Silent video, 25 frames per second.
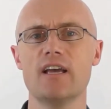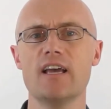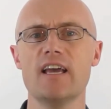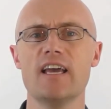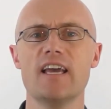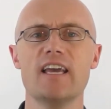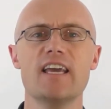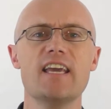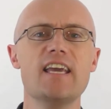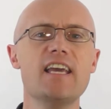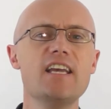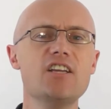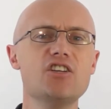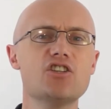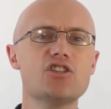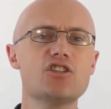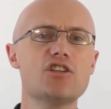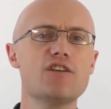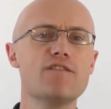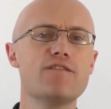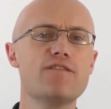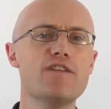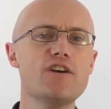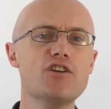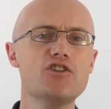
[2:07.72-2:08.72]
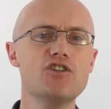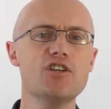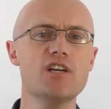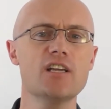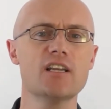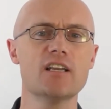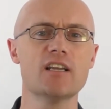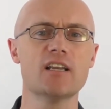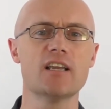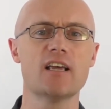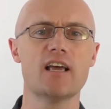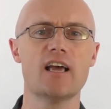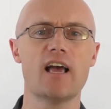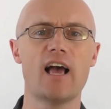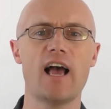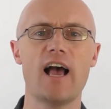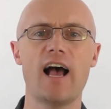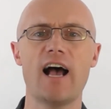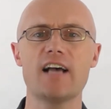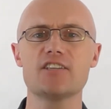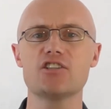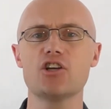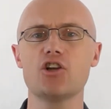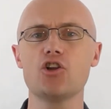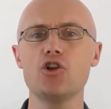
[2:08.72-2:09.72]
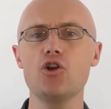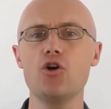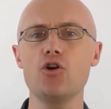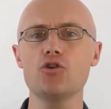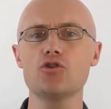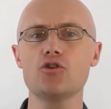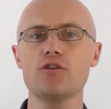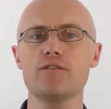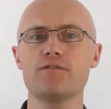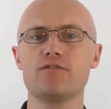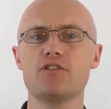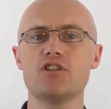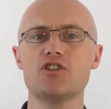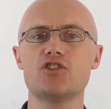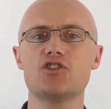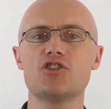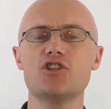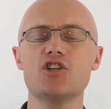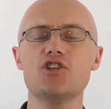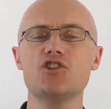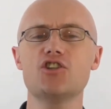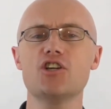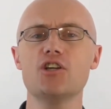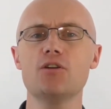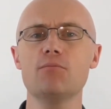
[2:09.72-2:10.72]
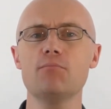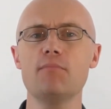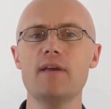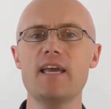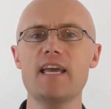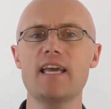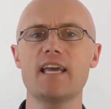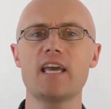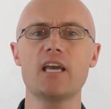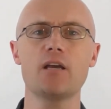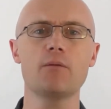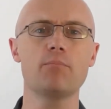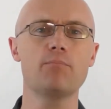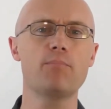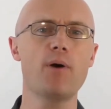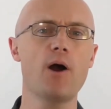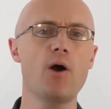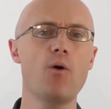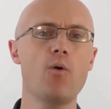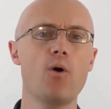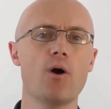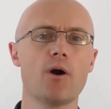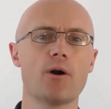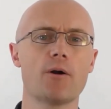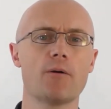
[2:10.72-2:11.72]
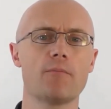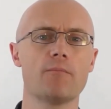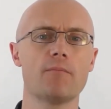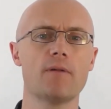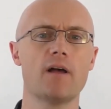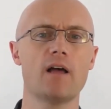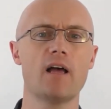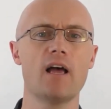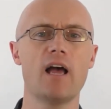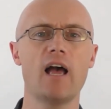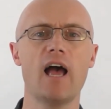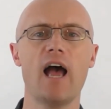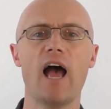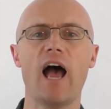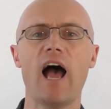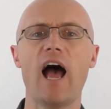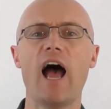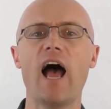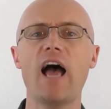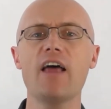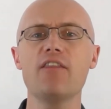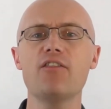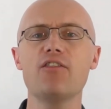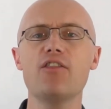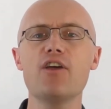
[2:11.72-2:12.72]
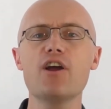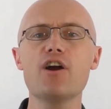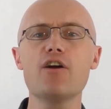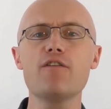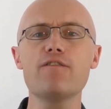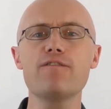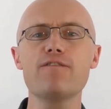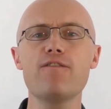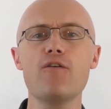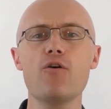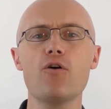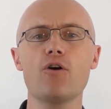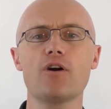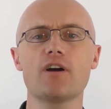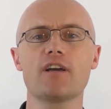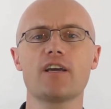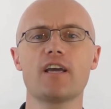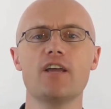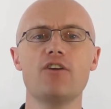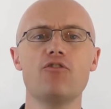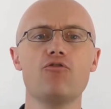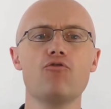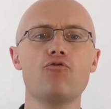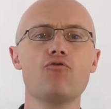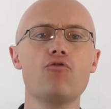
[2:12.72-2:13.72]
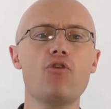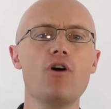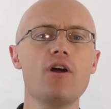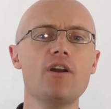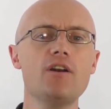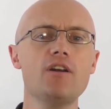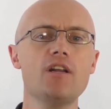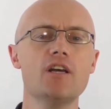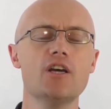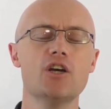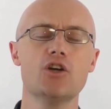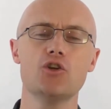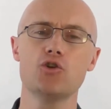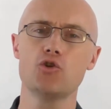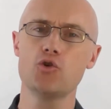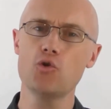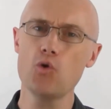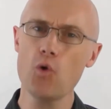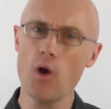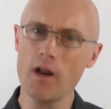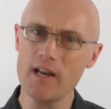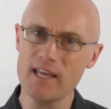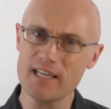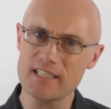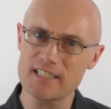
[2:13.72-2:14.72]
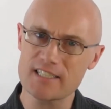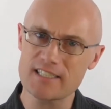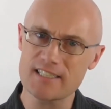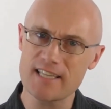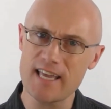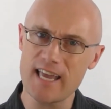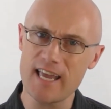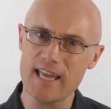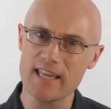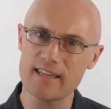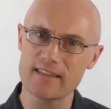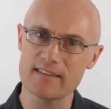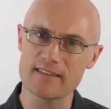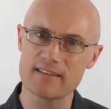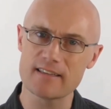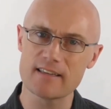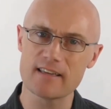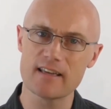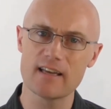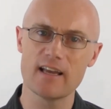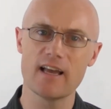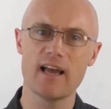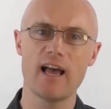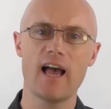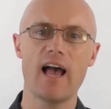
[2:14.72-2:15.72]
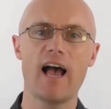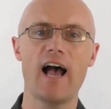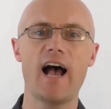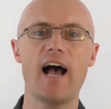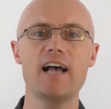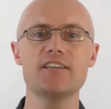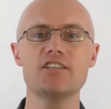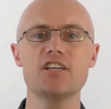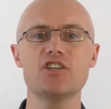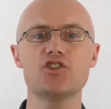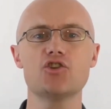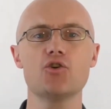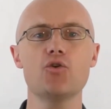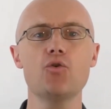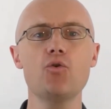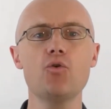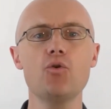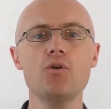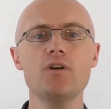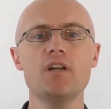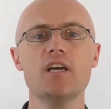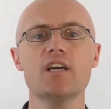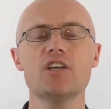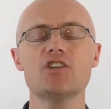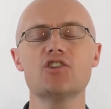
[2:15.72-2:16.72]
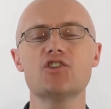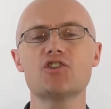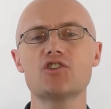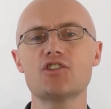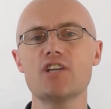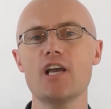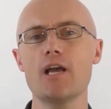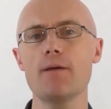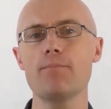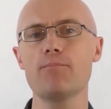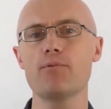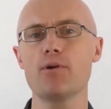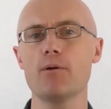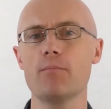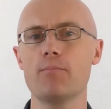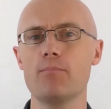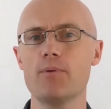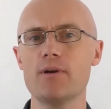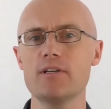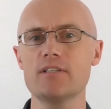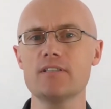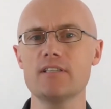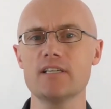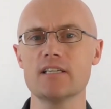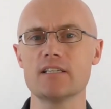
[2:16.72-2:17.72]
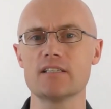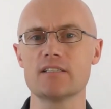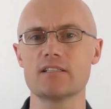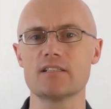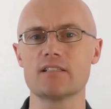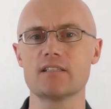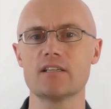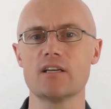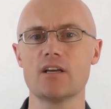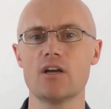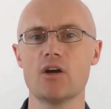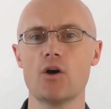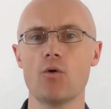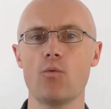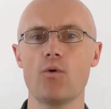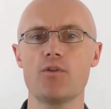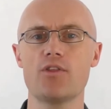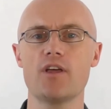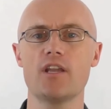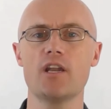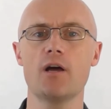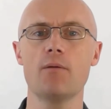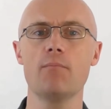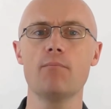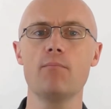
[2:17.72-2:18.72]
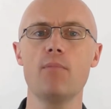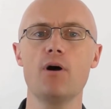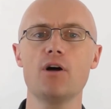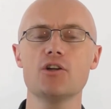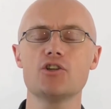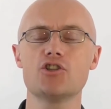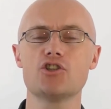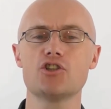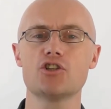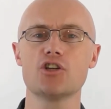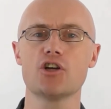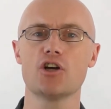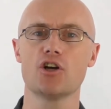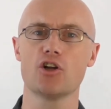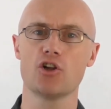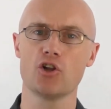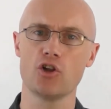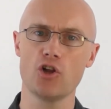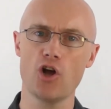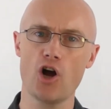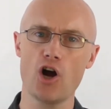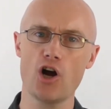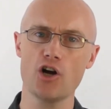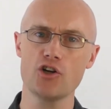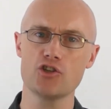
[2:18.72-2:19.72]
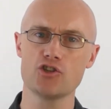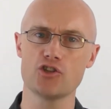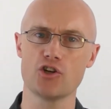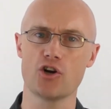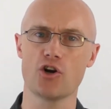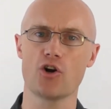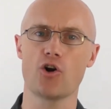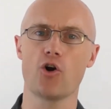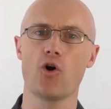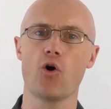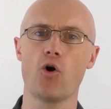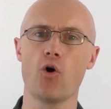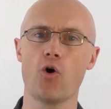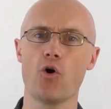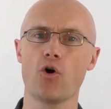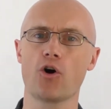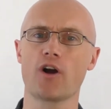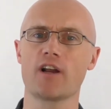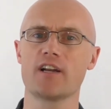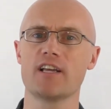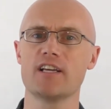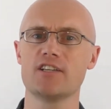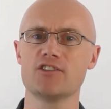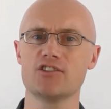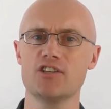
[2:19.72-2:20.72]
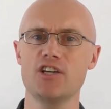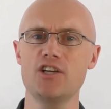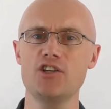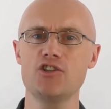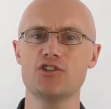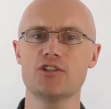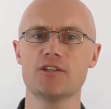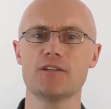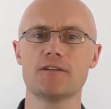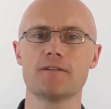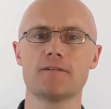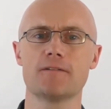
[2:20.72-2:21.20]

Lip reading: Each division has a lot of decision-making power and therefore can run to an extent as its own separate business within a much larger organisation.